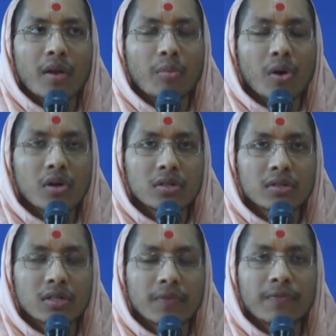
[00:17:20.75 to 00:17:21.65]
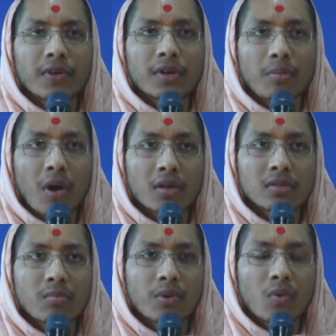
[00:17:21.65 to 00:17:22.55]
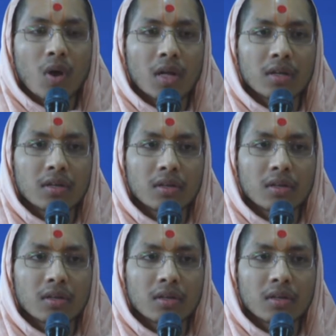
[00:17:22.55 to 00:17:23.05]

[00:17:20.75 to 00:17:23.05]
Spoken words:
abodes, different abodes of Bhagwan.